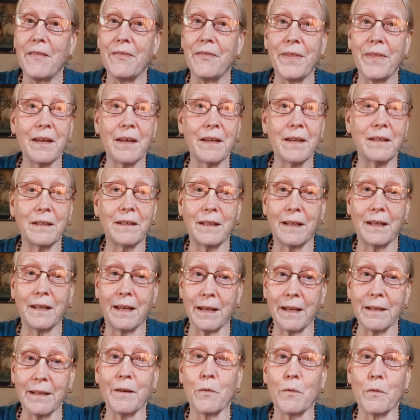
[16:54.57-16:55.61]
then
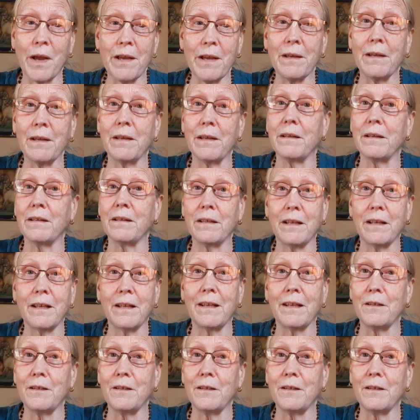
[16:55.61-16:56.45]
getting away,